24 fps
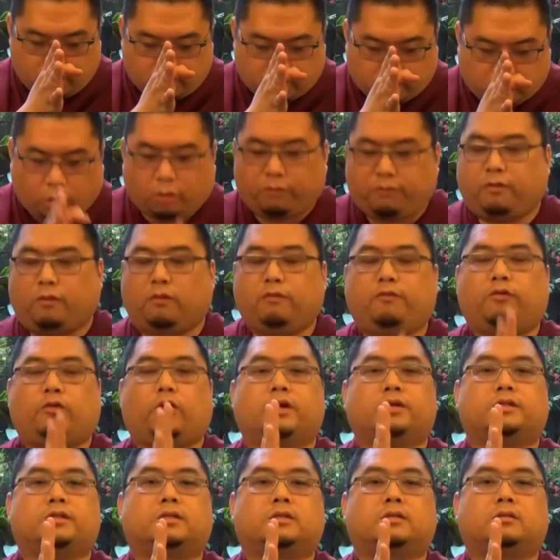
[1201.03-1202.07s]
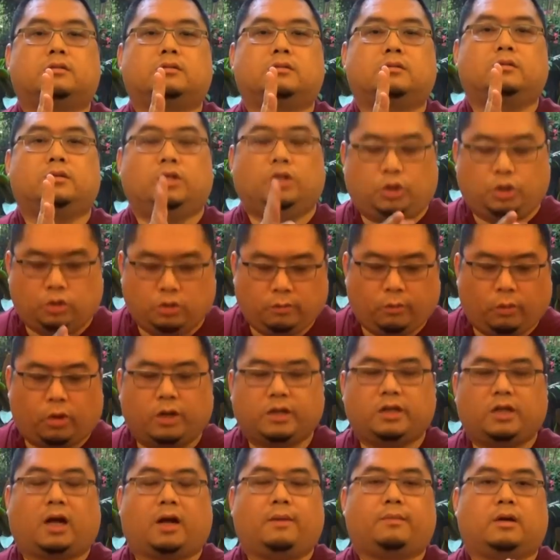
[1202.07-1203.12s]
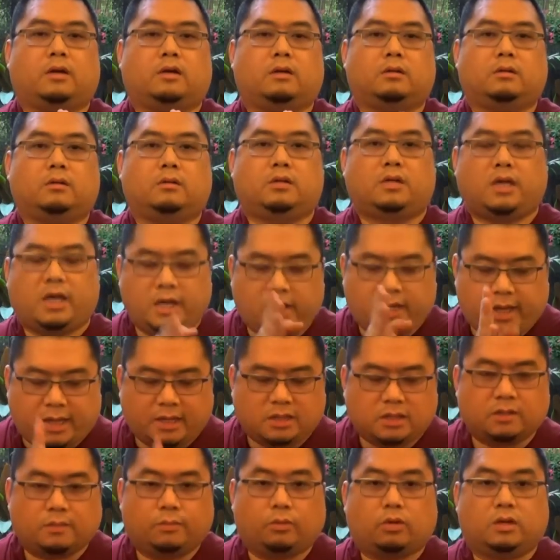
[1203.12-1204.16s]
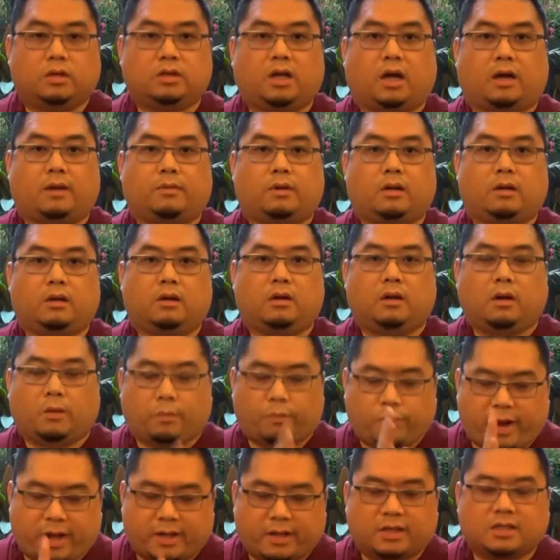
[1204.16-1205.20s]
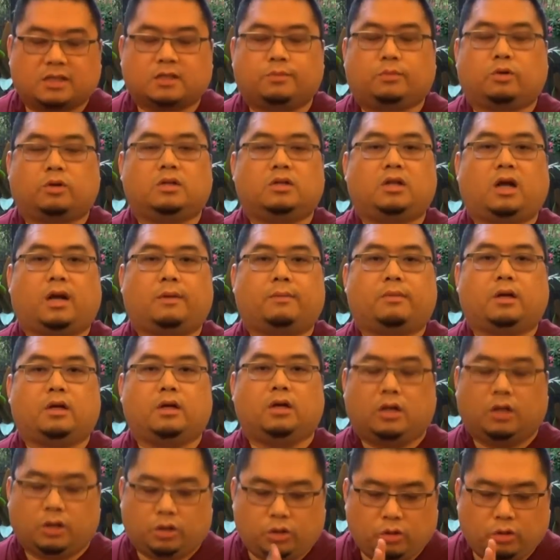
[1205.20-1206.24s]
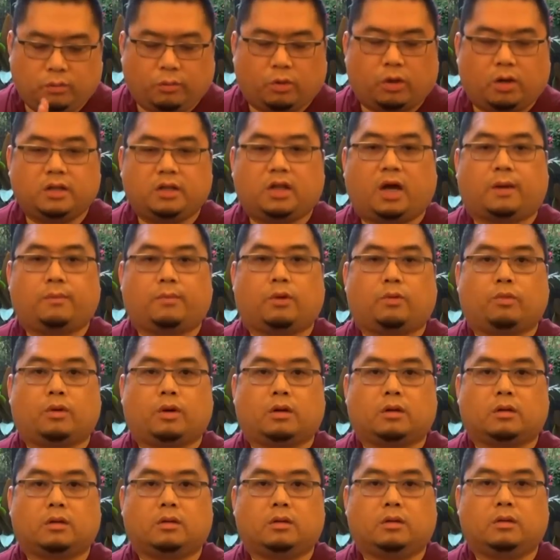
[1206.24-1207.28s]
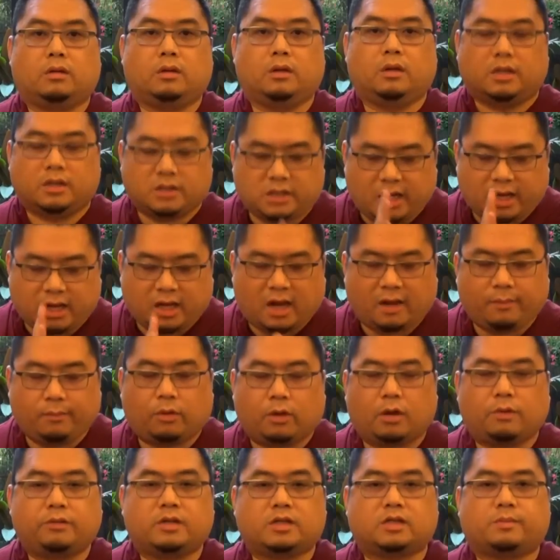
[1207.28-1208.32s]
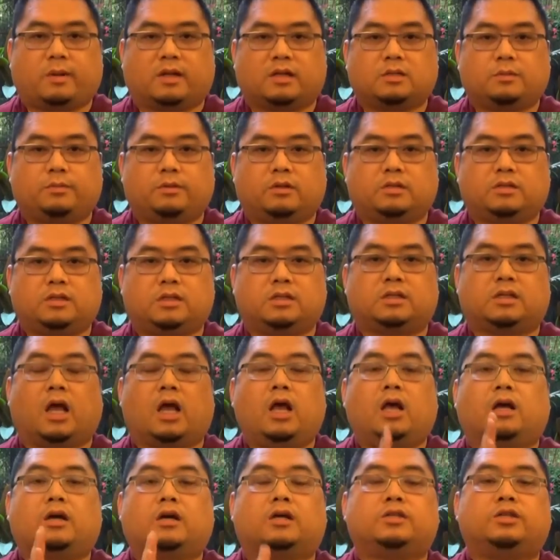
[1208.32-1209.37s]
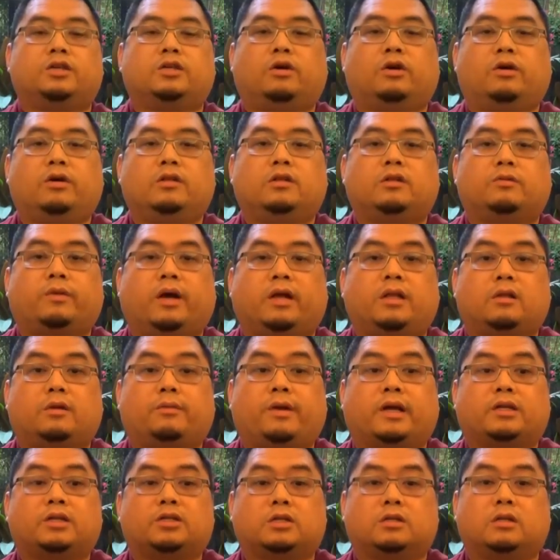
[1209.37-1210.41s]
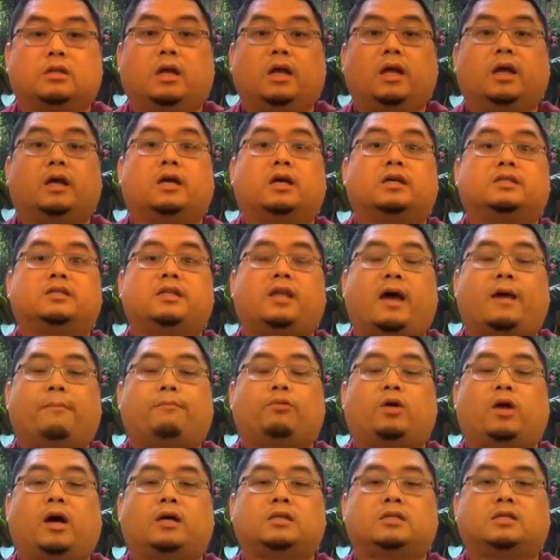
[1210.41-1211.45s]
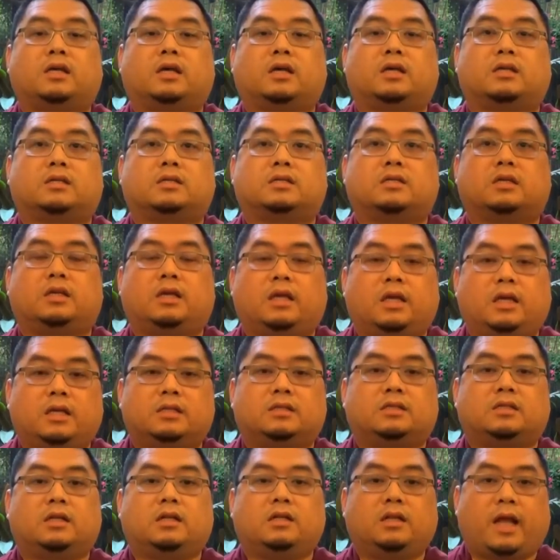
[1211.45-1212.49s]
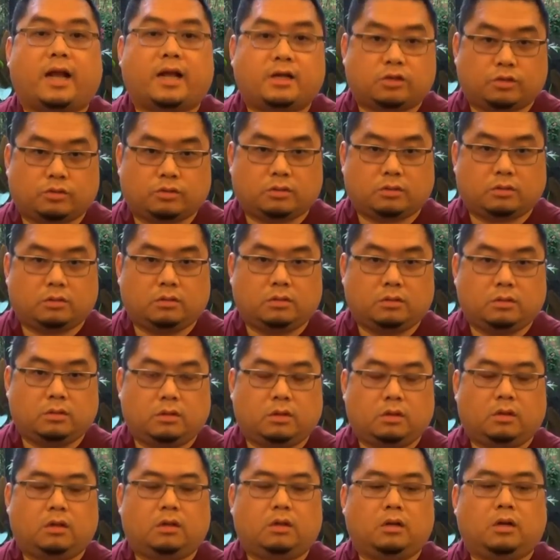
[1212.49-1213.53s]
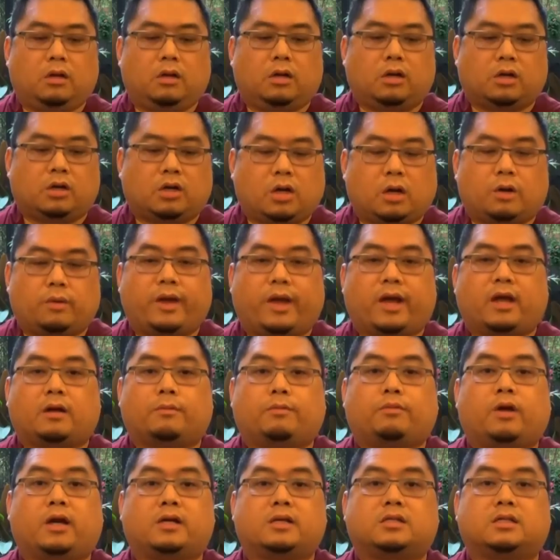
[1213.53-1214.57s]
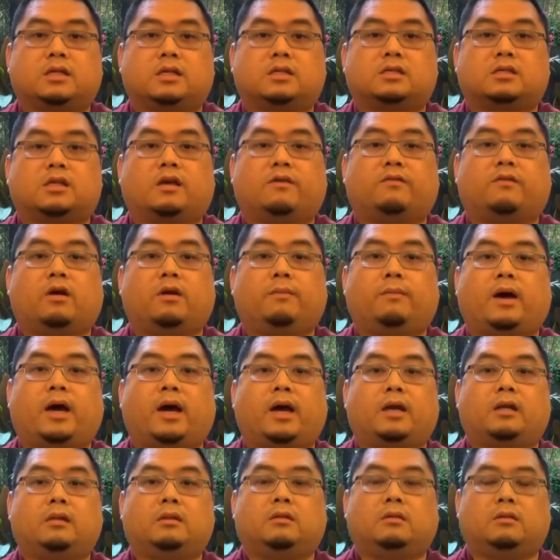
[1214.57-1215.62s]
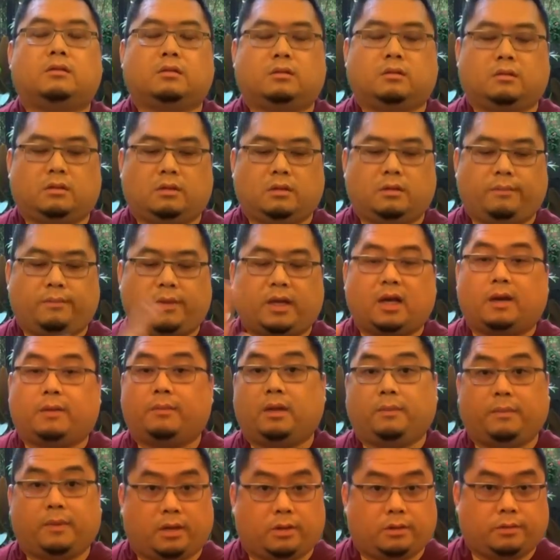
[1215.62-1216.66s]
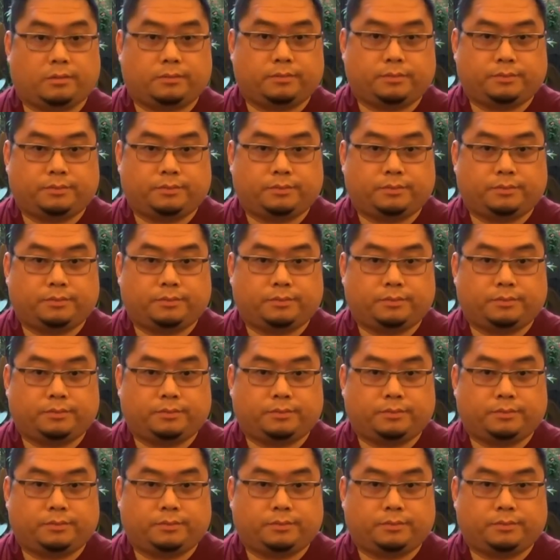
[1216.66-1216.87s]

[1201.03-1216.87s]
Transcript: go full force. Do more Dharma. Engage in more Dharma. Practice more Dharma. Do more Dharma work. Take on more responsibilities because you're going the right direction. Because that process is the natural, correct process of our mind becoming better.